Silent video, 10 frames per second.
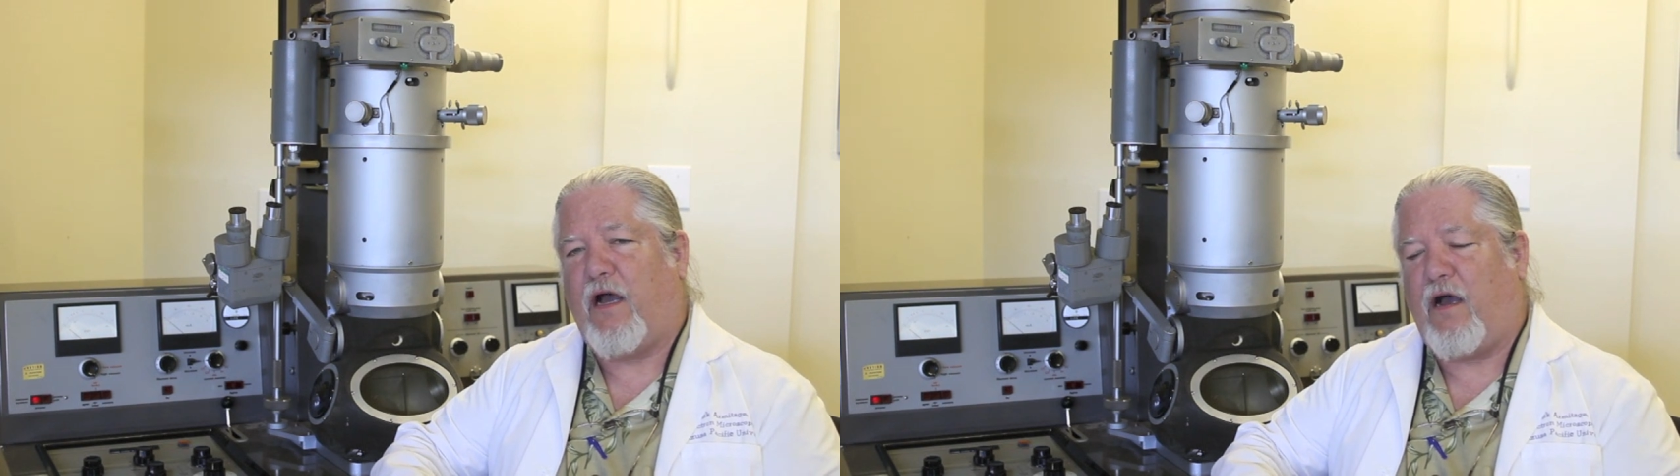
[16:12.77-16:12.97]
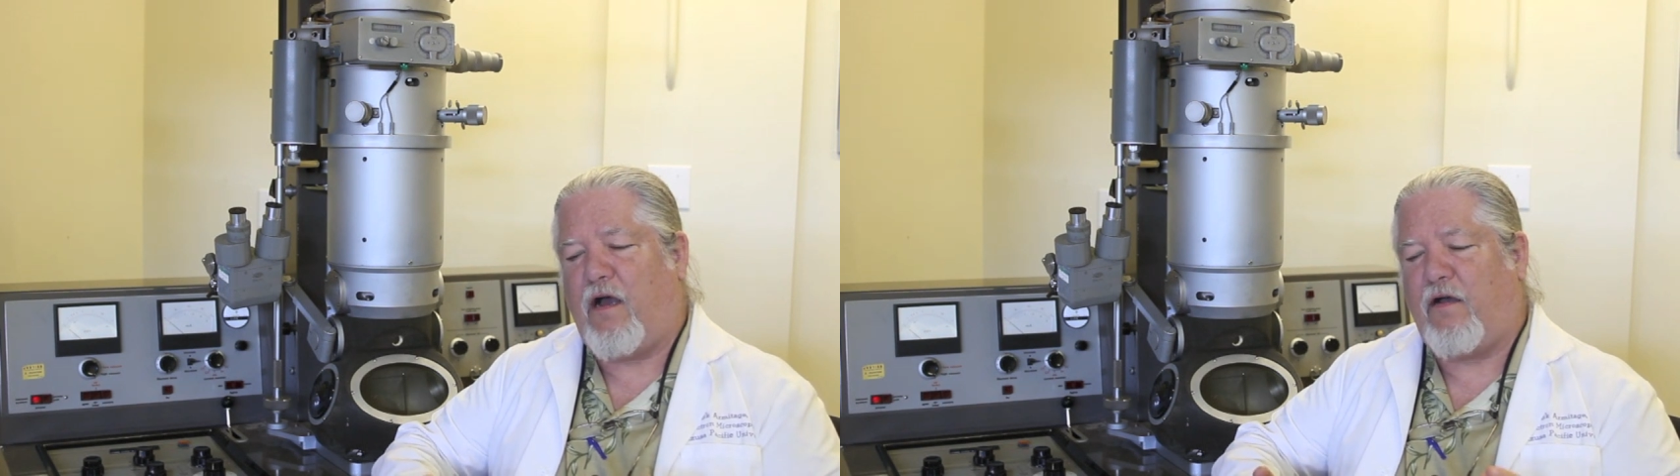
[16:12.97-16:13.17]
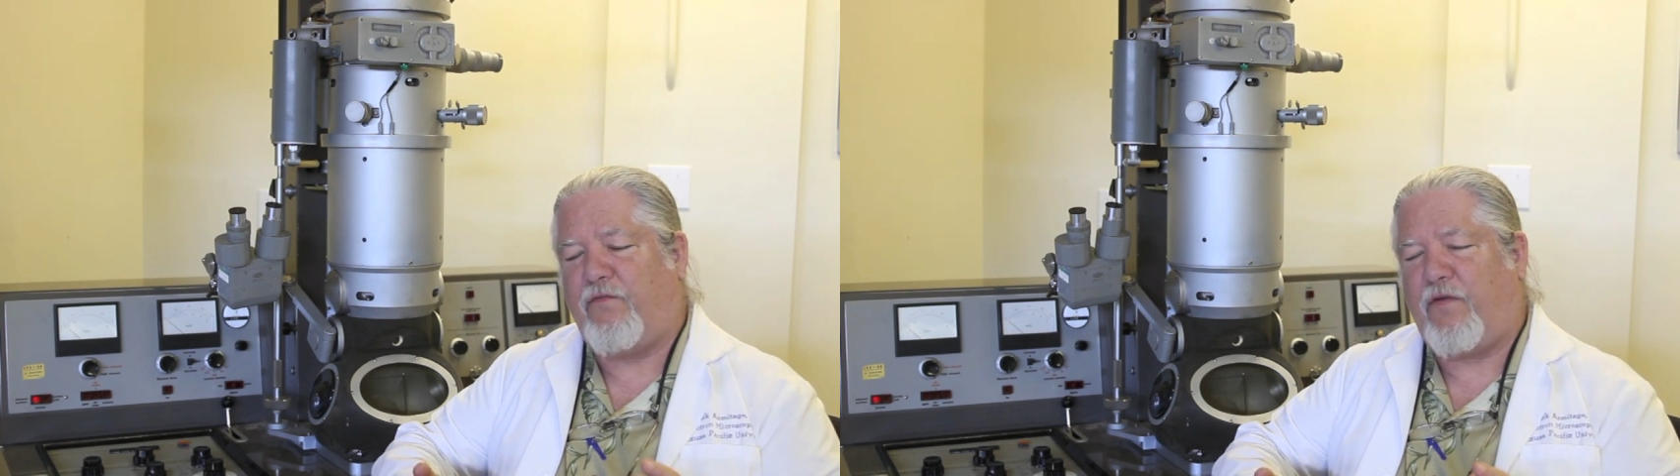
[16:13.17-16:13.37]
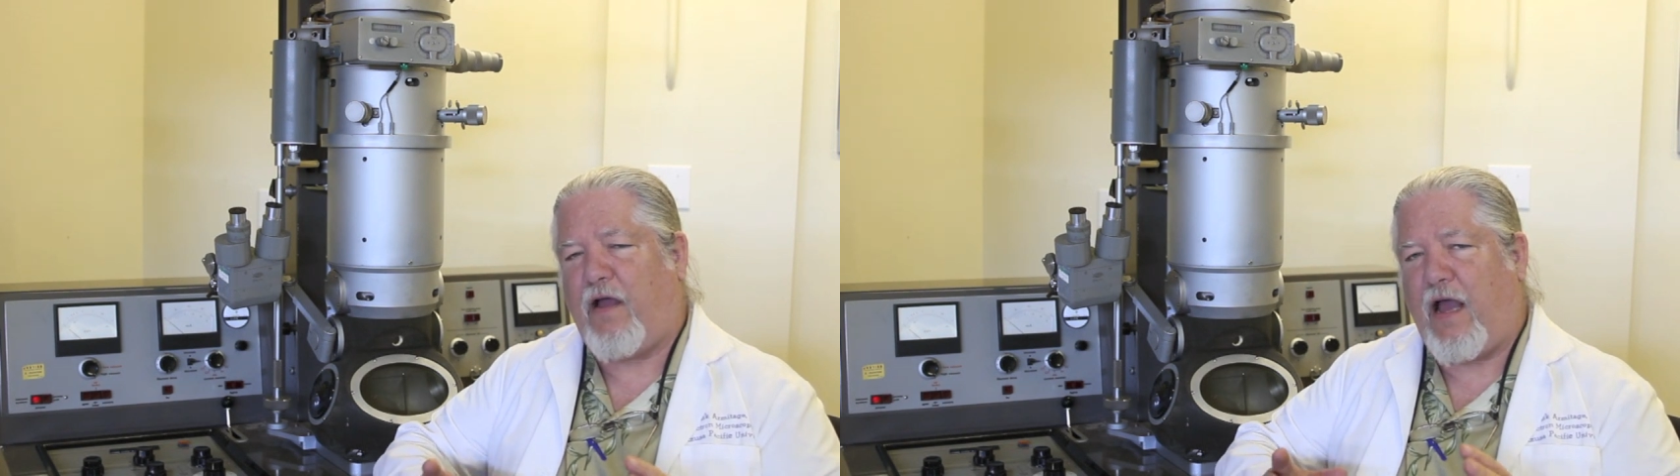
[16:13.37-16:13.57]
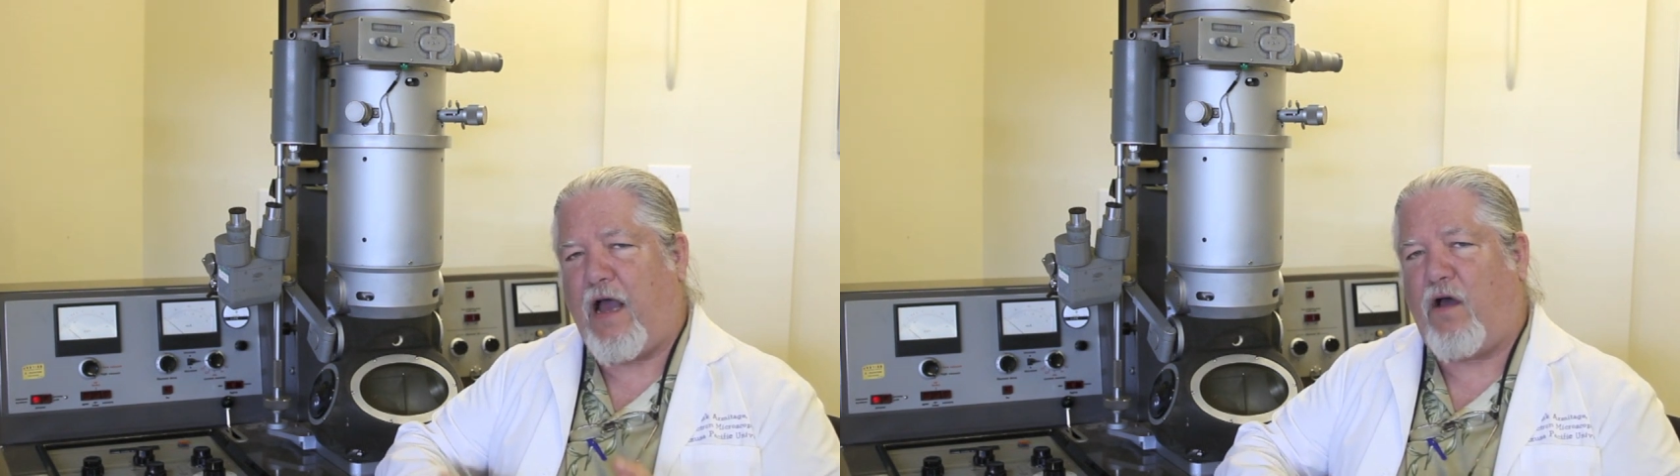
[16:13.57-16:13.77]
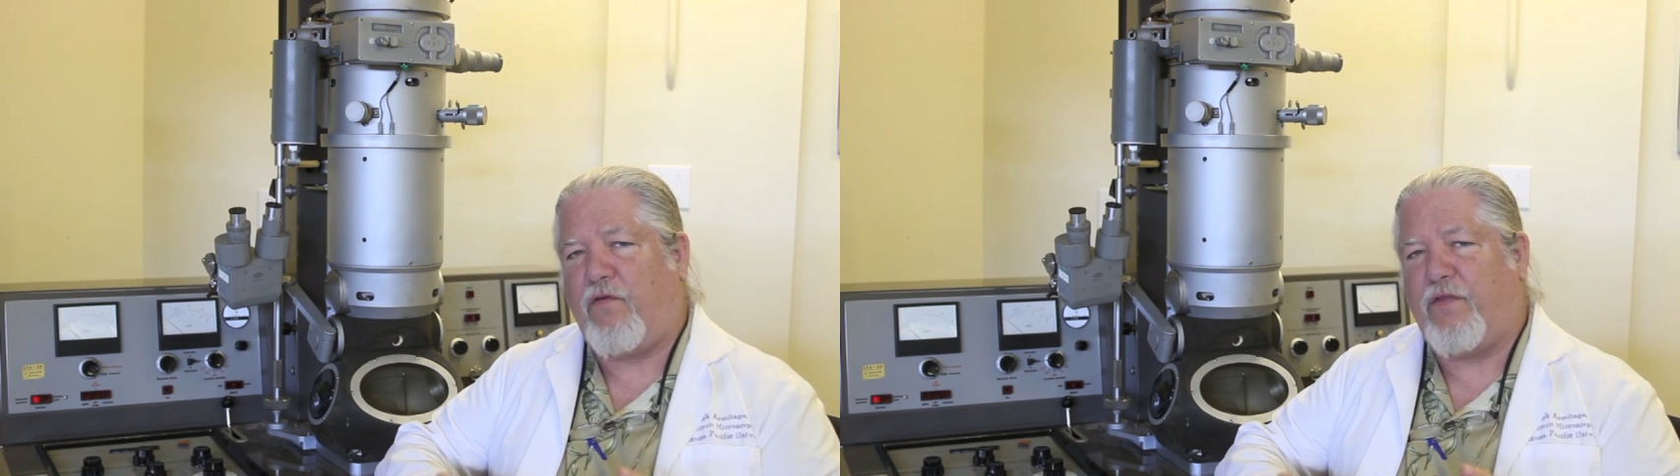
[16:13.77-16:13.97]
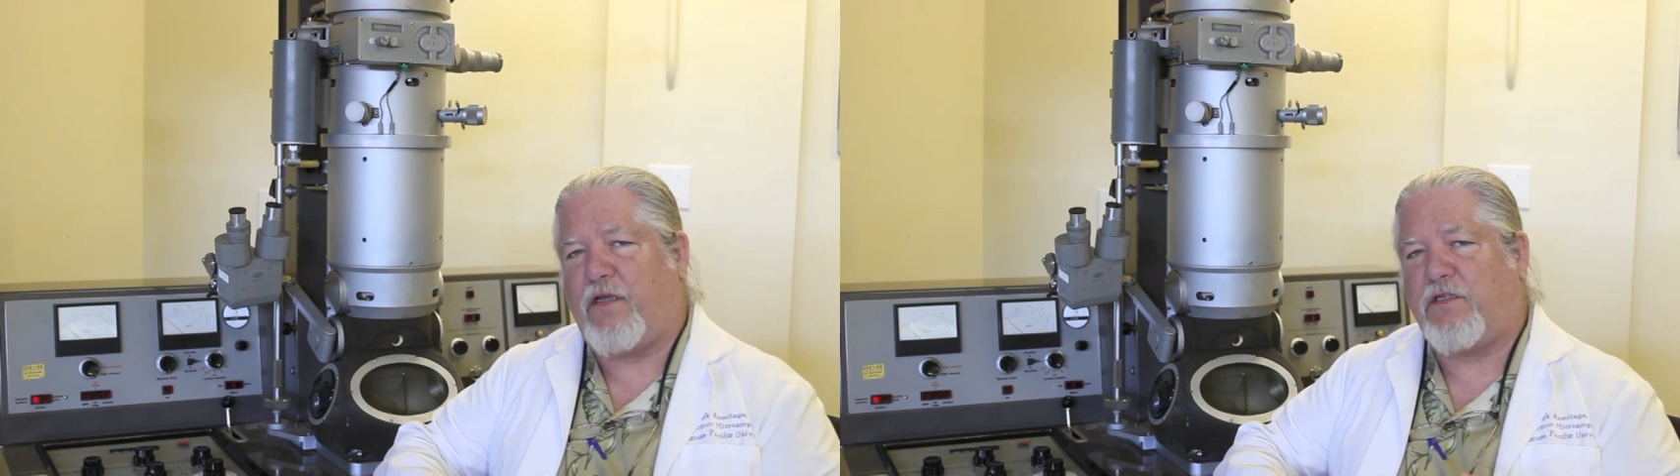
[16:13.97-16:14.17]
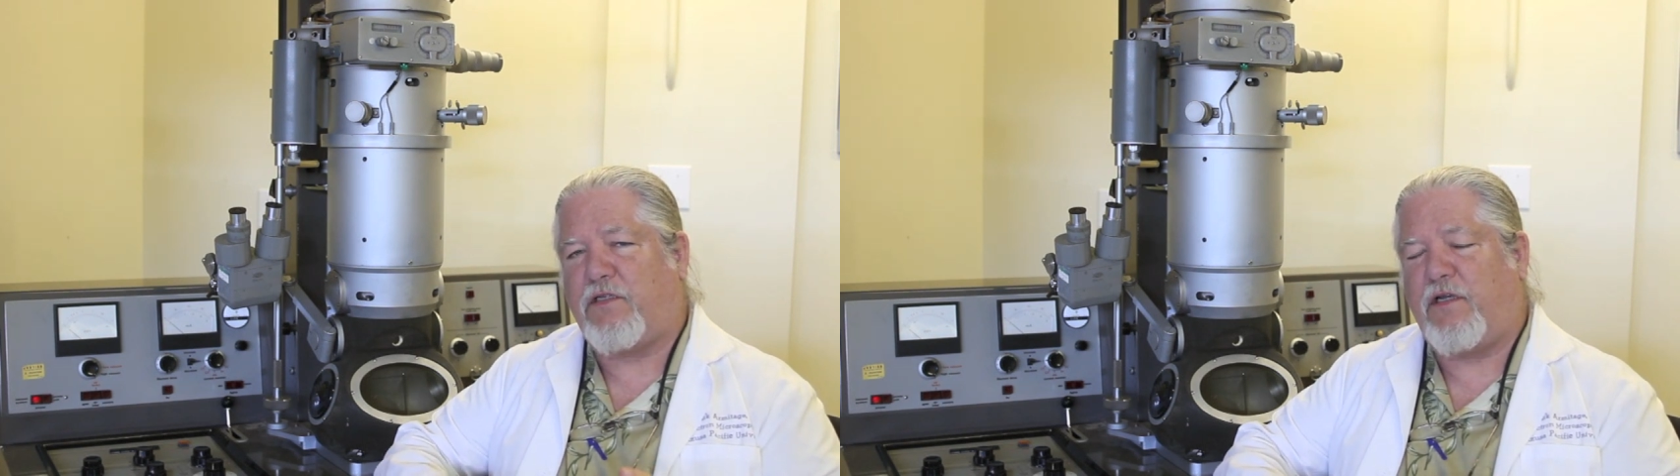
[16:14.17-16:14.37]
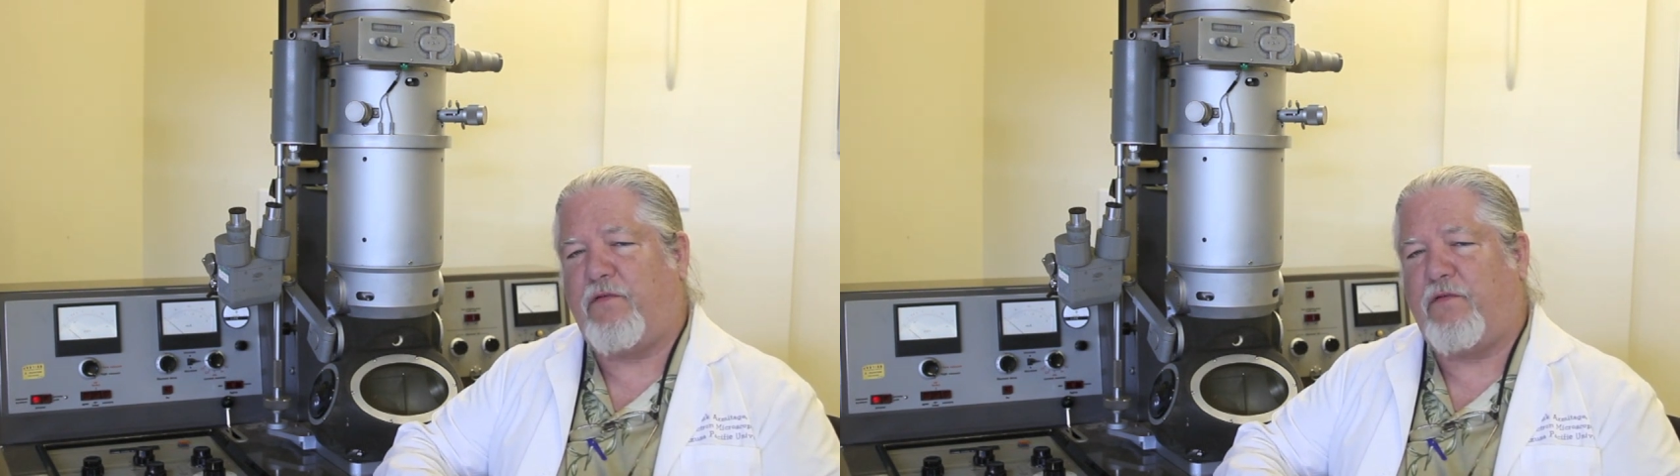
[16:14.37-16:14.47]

of how this T.